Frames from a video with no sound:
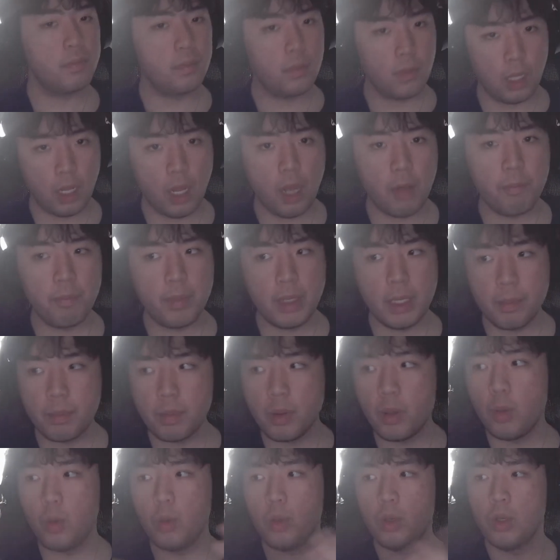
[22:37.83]
A lot of
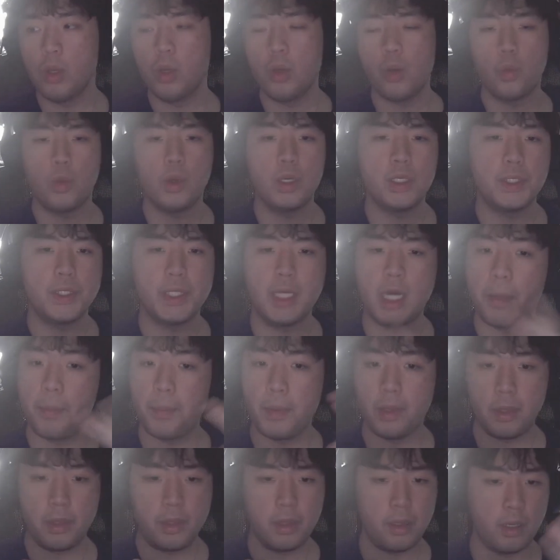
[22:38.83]
people, once you hop
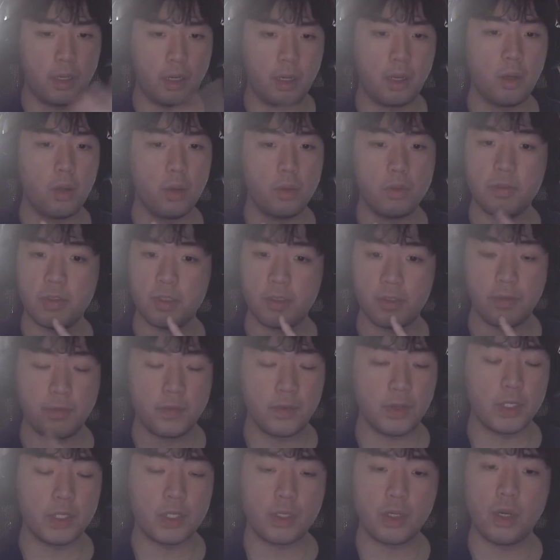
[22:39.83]
on the just
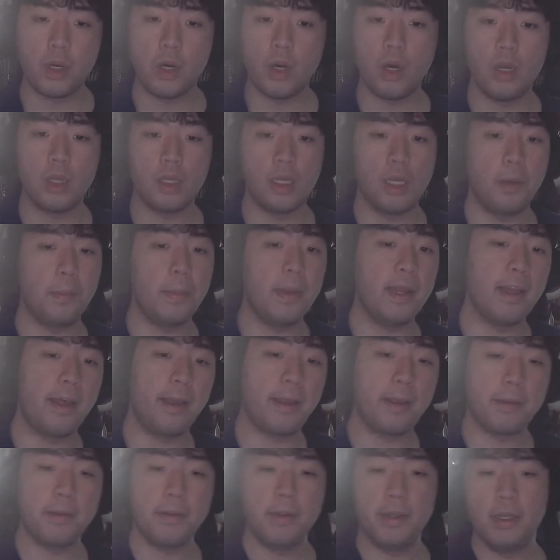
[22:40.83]
first call, they'll be
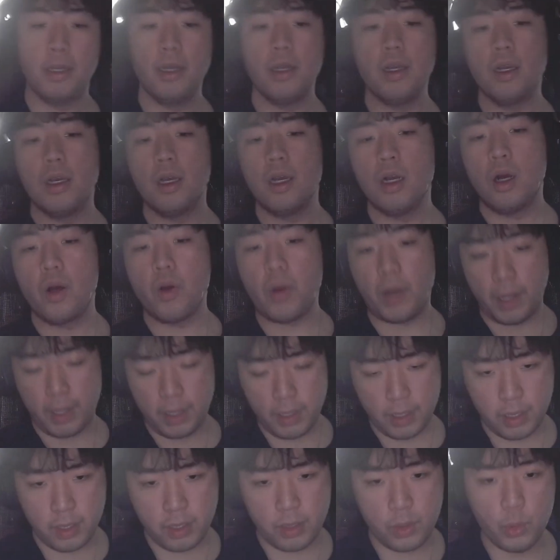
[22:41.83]
like, okay,
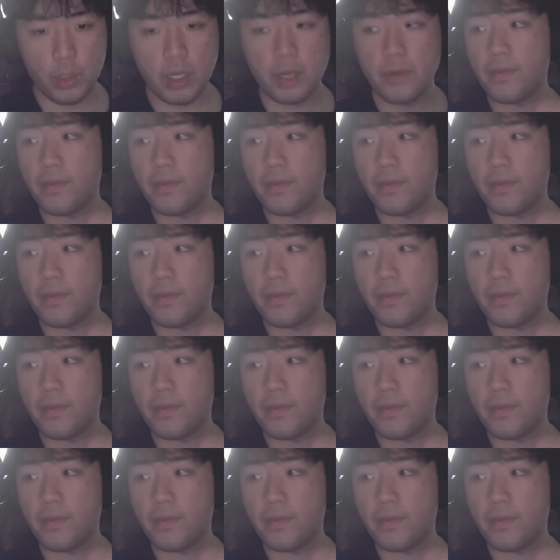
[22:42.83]
you have